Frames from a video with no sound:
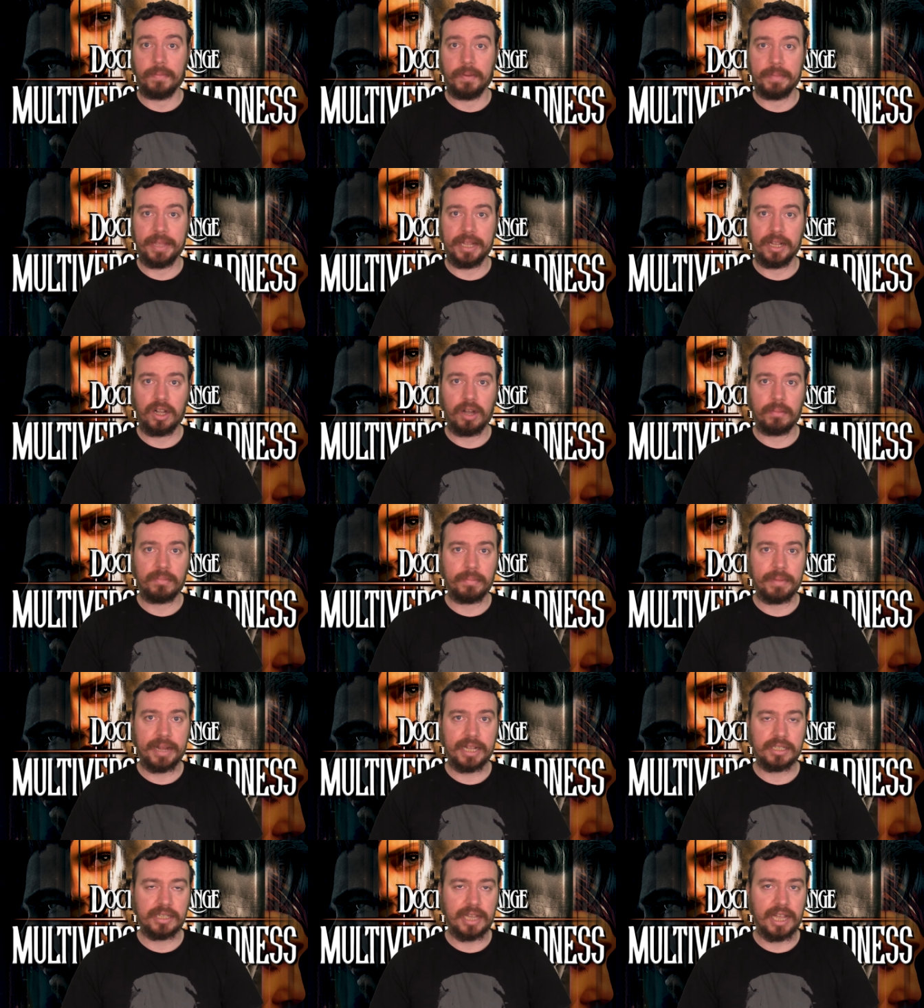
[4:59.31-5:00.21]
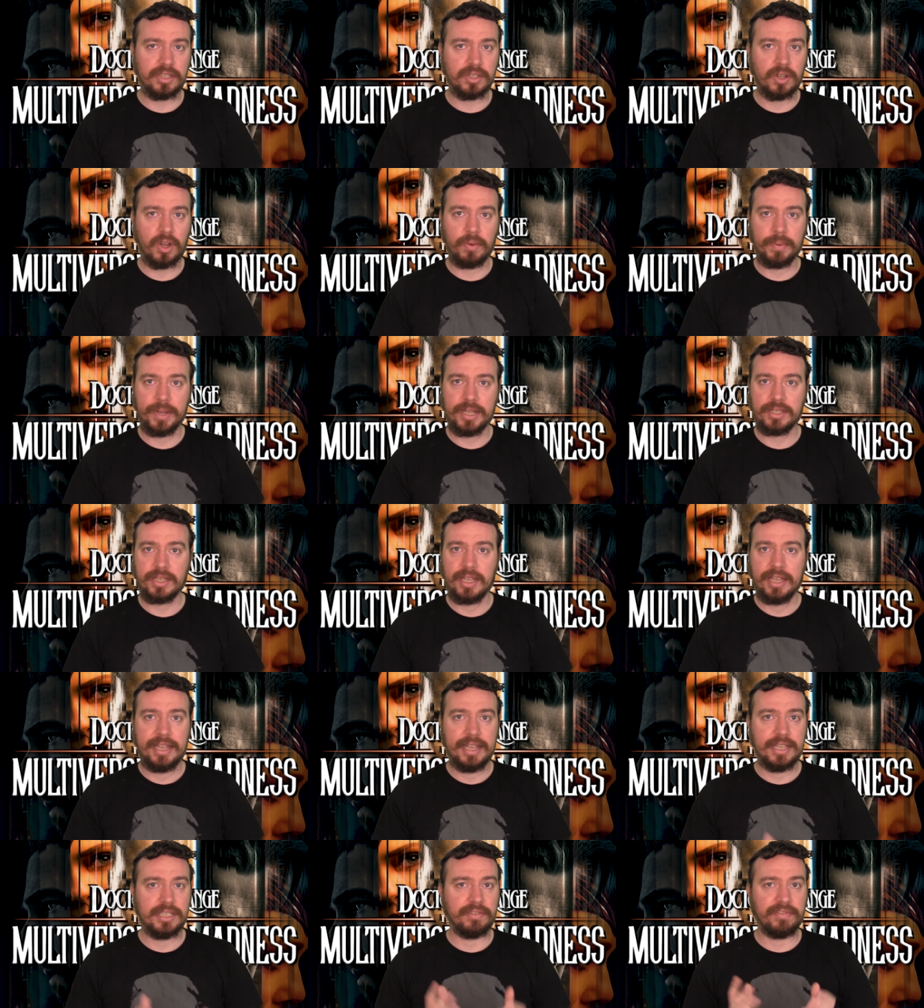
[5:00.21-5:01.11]
I mean, Cumberbatch, as always,
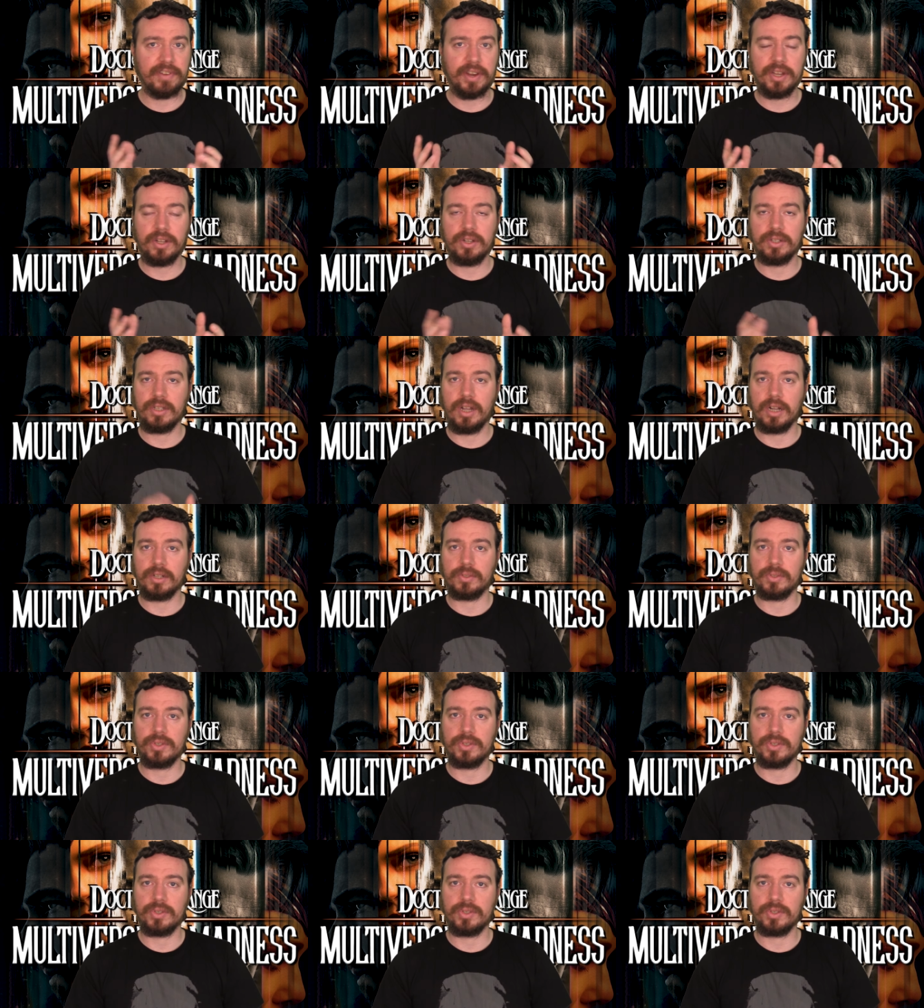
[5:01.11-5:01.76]
is a very good Doctor